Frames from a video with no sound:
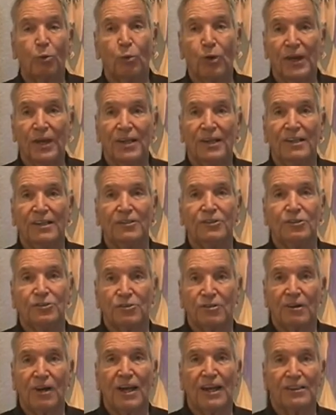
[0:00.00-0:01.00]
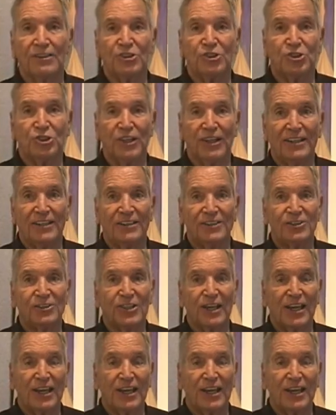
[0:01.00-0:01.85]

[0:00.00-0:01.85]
waiting or trying to shake his